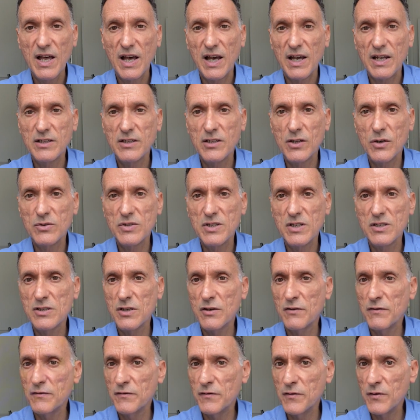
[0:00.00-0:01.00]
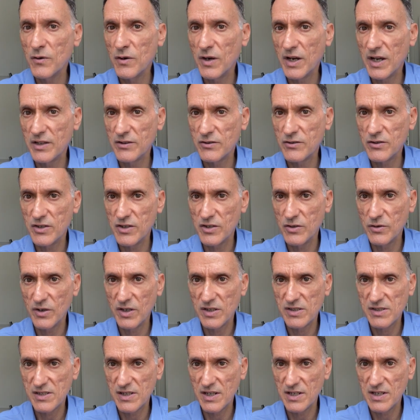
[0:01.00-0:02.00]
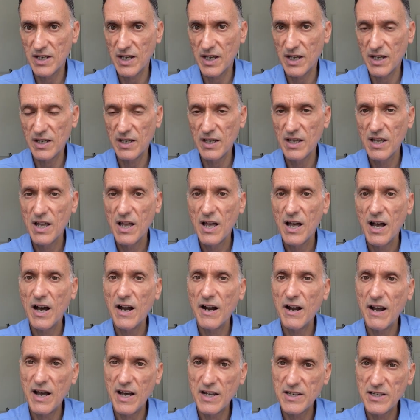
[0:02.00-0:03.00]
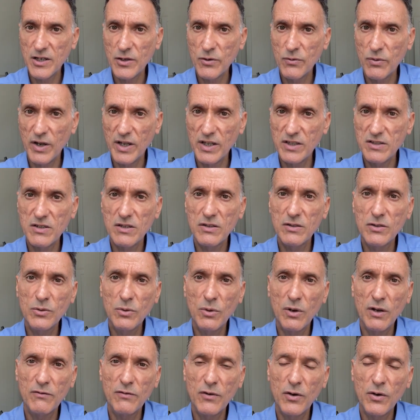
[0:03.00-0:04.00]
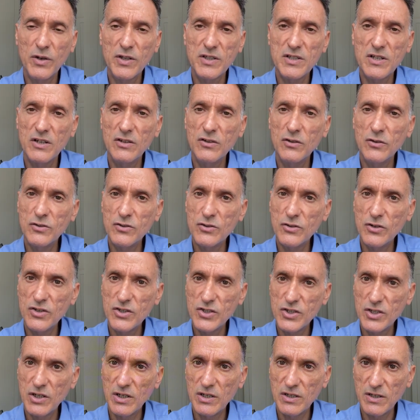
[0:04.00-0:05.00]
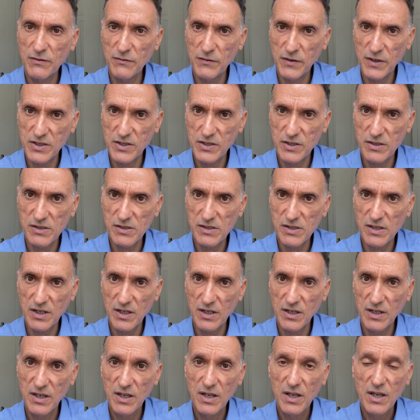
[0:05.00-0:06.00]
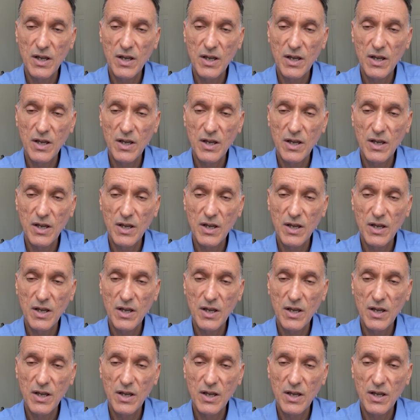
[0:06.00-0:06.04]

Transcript: at doses of 400 units a day are adequate to avoid nutritional deficiency,